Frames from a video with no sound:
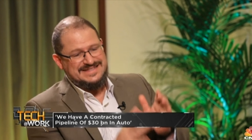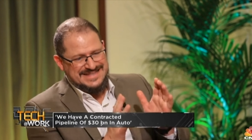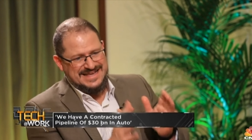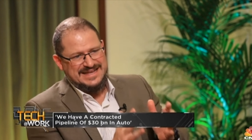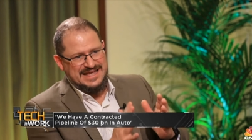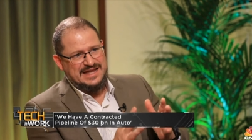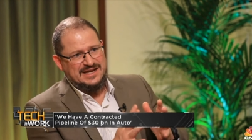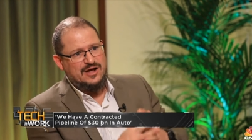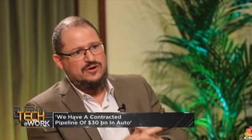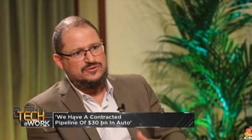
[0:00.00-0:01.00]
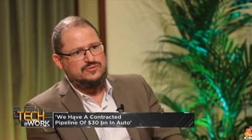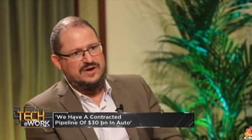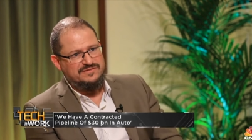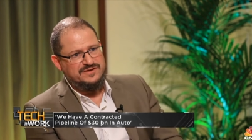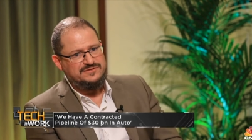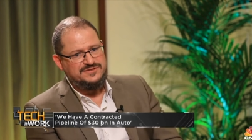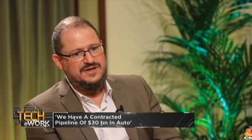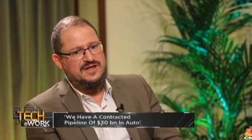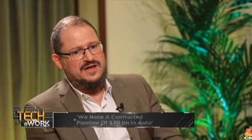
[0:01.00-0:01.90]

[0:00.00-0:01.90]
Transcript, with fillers: dedicated auto revenues